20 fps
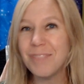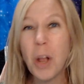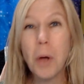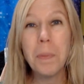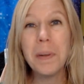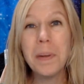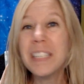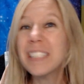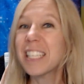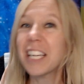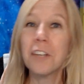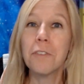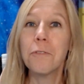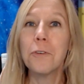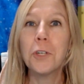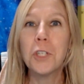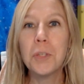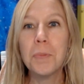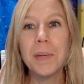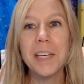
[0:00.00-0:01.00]
nobody's going to
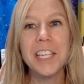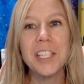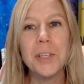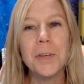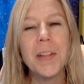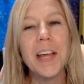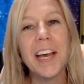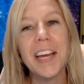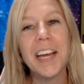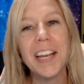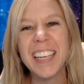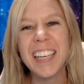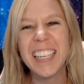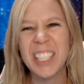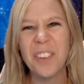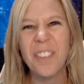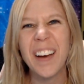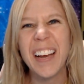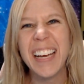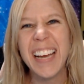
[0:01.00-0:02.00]
force me to do that, and I'll
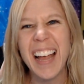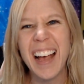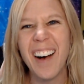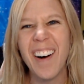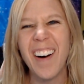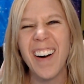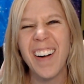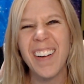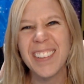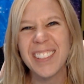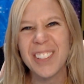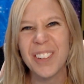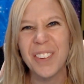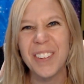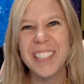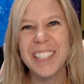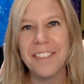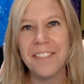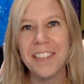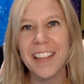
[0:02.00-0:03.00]
get to write all
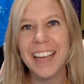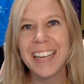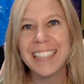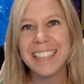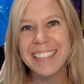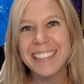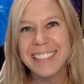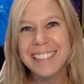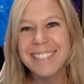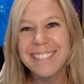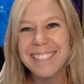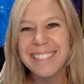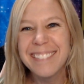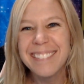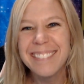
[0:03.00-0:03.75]
sorts of things.